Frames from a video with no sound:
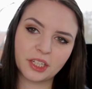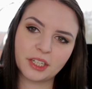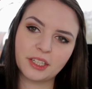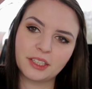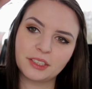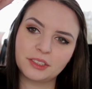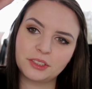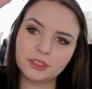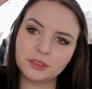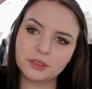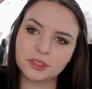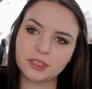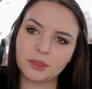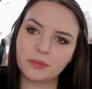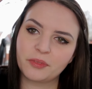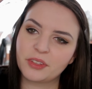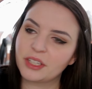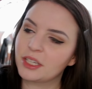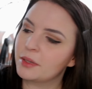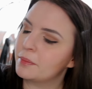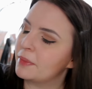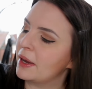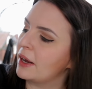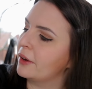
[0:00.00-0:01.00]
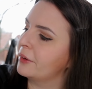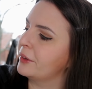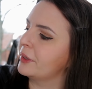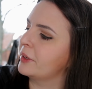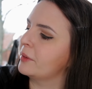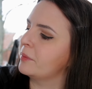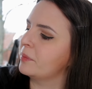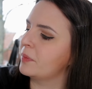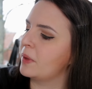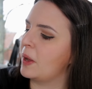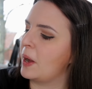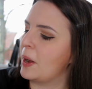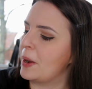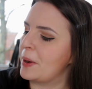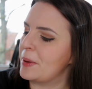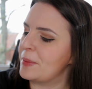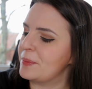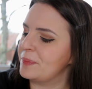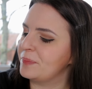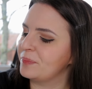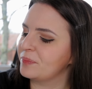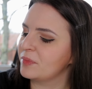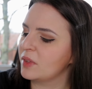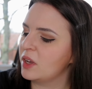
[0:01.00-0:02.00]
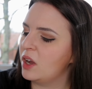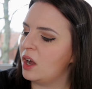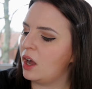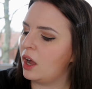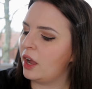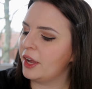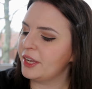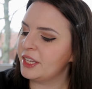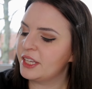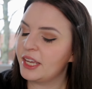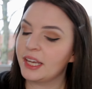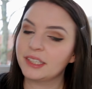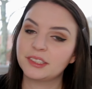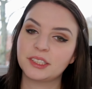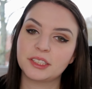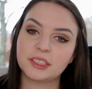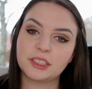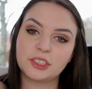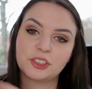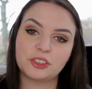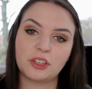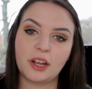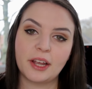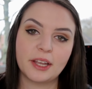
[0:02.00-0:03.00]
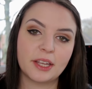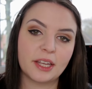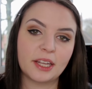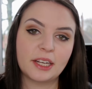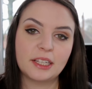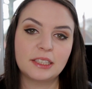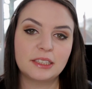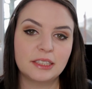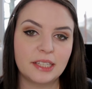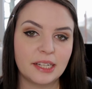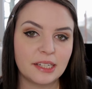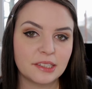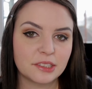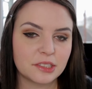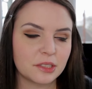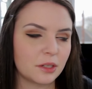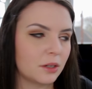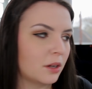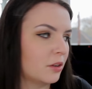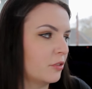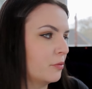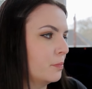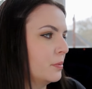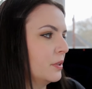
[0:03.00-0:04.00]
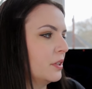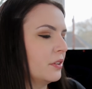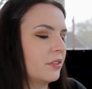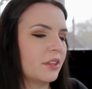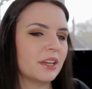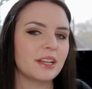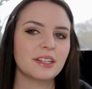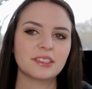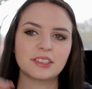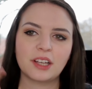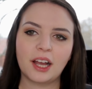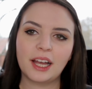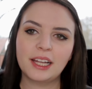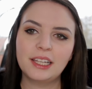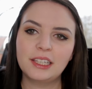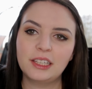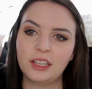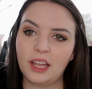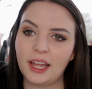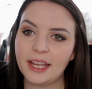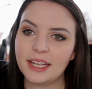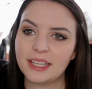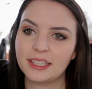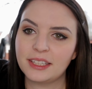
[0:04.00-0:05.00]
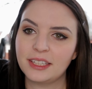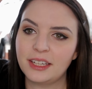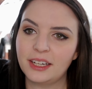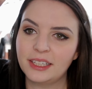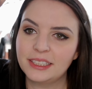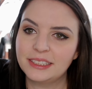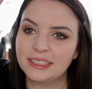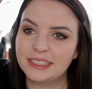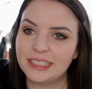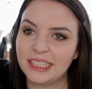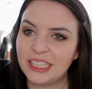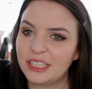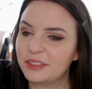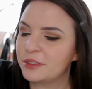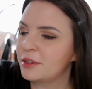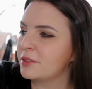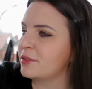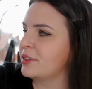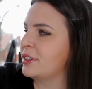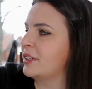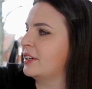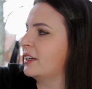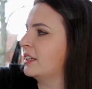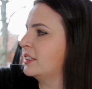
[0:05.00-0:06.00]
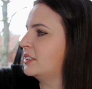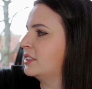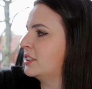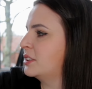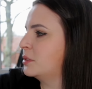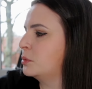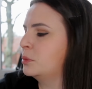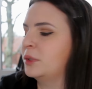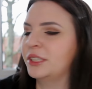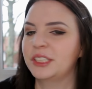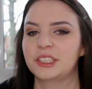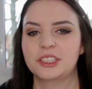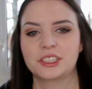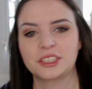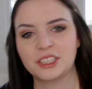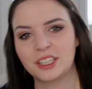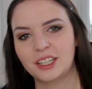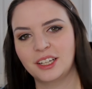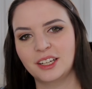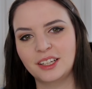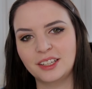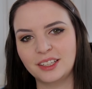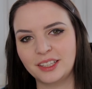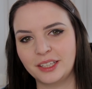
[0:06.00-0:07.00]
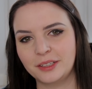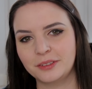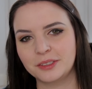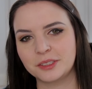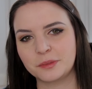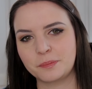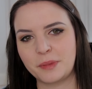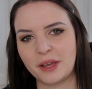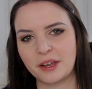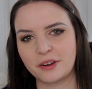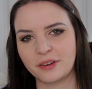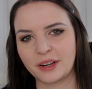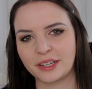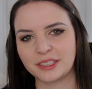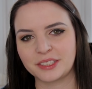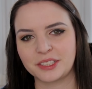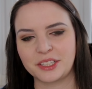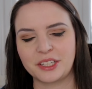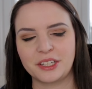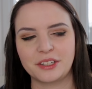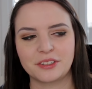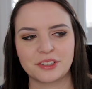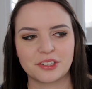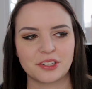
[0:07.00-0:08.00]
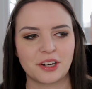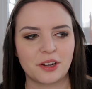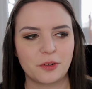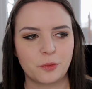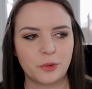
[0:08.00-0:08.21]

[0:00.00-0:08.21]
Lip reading: I could do something about it. I guess I could try and get it lasered off, but the thing is, I like the idea of it. I just wish there was better execution.